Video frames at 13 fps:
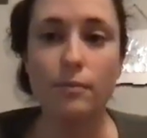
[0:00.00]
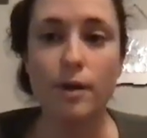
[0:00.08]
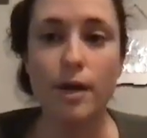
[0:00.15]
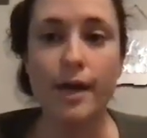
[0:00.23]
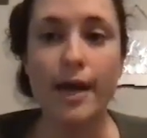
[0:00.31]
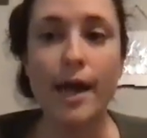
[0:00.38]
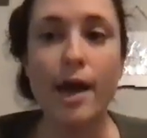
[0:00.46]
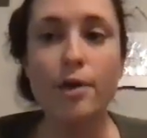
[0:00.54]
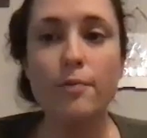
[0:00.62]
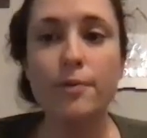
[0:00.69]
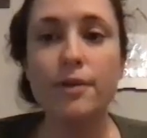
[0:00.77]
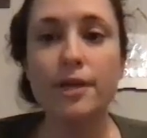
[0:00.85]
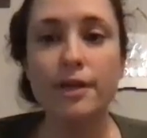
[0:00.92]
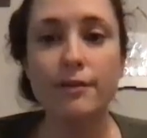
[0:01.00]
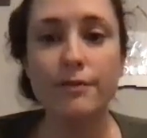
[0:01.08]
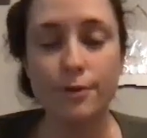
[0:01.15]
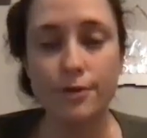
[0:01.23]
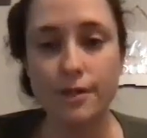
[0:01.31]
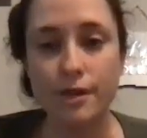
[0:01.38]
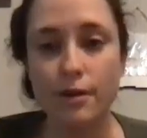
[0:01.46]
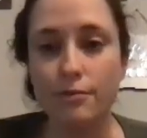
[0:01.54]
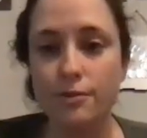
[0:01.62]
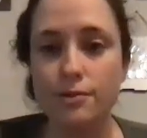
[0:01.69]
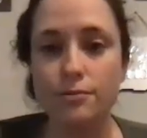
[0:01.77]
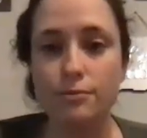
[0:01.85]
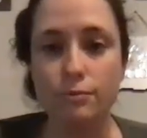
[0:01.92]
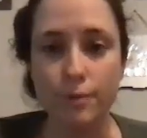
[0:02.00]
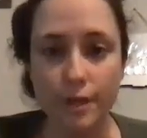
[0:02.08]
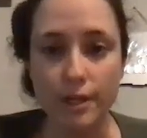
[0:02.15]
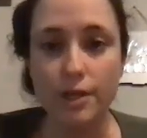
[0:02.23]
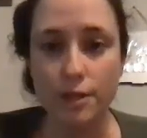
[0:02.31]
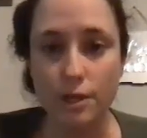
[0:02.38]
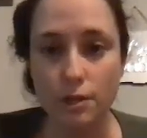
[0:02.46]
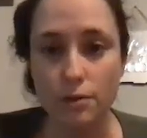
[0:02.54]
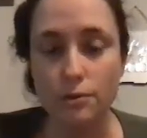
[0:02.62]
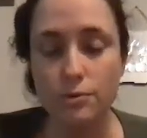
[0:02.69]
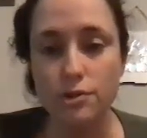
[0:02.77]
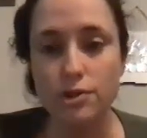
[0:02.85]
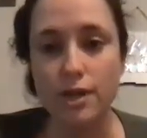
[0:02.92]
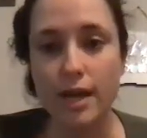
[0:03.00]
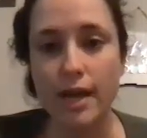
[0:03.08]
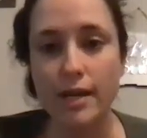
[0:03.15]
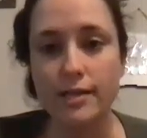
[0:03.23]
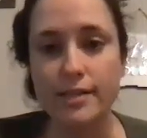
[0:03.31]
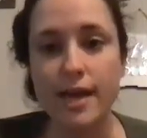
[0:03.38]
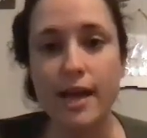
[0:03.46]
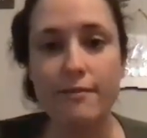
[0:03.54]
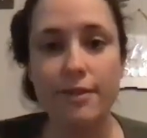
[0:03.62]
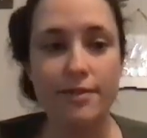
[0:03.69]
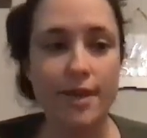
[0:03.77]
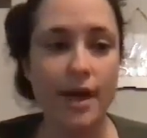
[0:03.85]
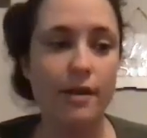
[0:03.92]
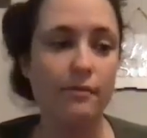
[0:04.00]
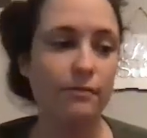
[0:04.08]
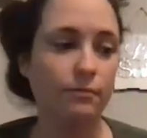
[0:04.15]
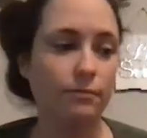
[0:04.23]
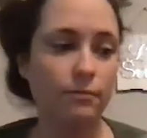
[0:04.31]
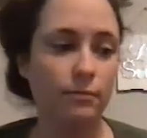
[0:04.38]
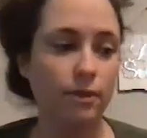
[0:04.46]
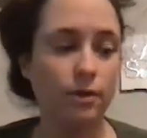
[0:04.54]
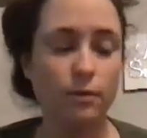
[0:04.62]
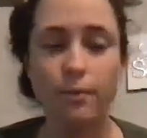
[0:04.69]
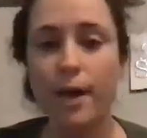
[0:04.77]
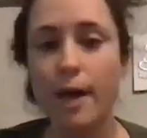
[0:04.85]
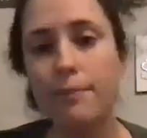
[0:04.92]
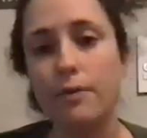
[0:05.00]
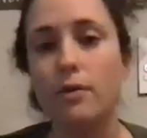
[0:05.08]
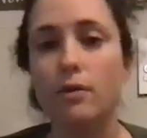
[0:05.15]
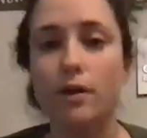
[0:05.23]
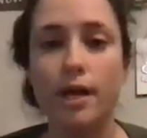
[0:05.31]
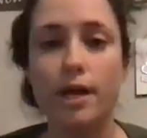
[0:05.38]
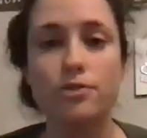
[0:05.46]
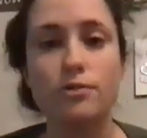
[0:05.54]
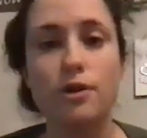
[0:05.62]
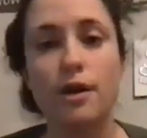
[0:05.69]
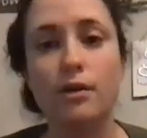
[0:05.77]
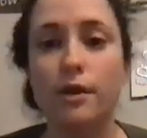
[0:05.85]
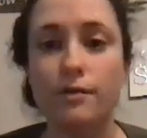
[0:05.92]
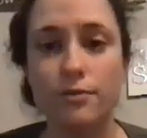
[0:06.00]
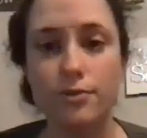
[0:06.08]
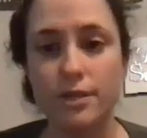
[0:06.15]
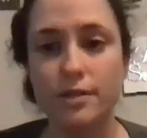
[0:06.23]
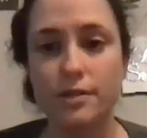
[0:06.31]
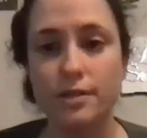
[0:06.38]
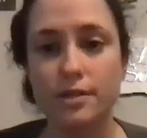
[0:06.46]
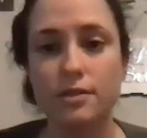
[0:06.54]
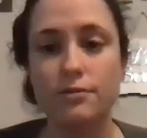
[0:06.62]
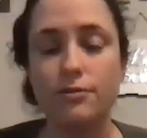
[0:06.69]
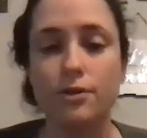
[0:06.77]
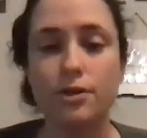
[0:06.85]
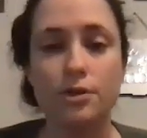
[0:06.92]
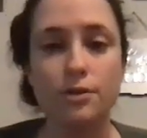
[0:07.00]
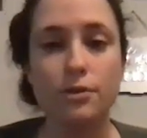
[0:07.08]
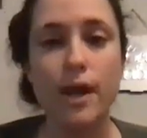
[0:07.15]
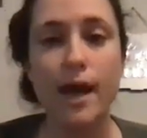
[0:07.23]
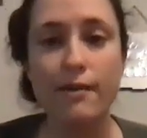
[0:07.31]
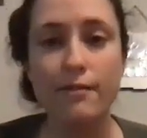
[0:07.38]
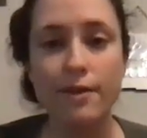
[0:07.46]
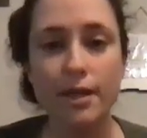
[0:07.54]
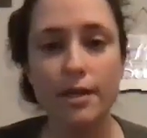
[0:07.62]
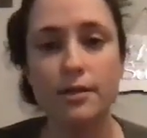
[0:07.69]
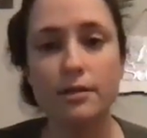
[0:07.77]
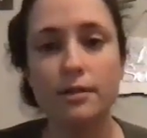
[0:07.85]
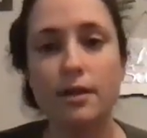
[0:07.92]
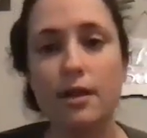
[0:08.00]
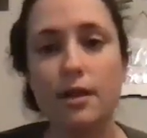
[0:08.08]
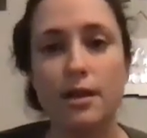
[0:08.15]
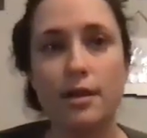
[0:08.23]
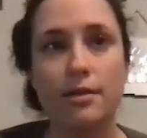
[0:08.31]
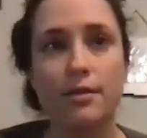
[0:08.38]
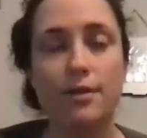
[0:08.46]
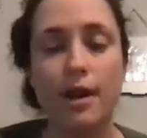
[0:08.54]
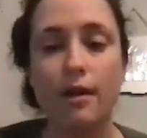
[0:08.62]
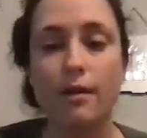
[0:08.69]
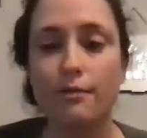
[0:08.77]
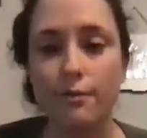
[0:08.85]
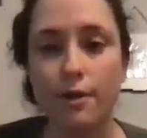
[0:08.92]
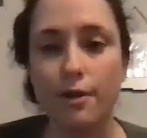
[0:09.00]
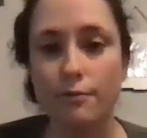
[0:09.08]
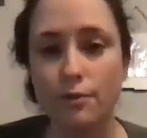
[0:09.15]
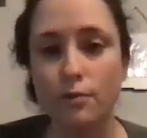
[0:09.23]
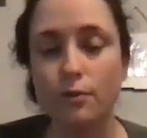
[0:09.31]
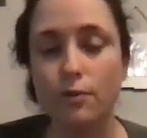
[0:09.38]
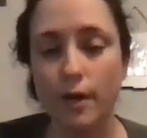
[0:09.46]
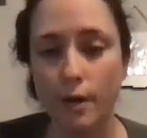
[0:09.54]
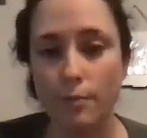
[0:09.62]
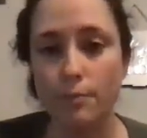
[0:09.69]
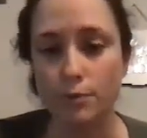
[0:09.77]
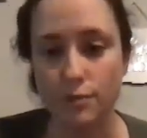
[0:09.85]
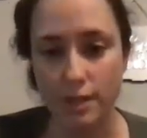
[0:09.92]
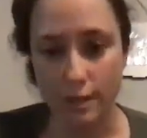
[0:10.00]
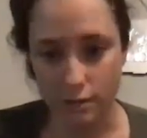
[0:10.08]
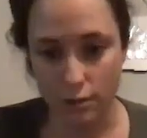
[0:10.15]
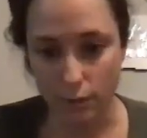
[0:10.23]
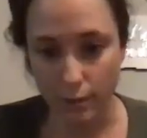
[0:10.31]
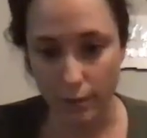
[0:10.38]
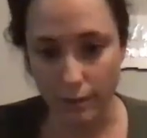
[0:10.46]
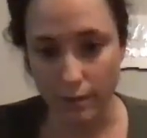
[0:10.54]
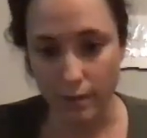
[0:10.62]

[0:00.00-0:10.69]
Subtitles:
Accountability of yourself is really huge, and having that, paper or electronic, whatever's easiest for you, having it there in front of you will help you stick to it.